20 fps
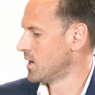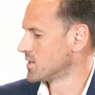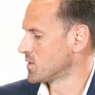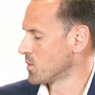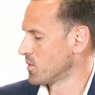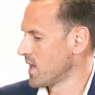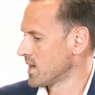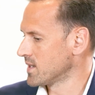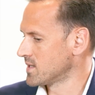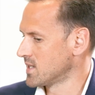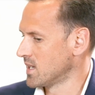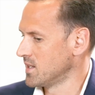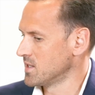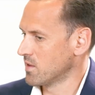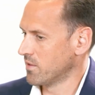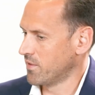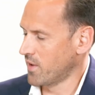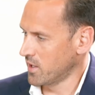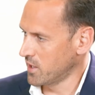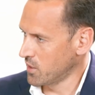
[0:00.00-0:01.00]
So in that sense,
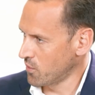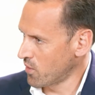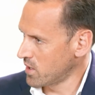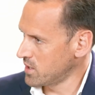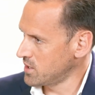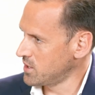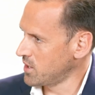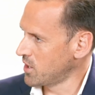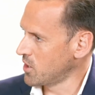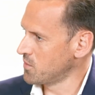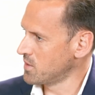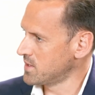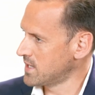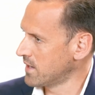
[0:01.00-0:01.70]
the funding ratio, the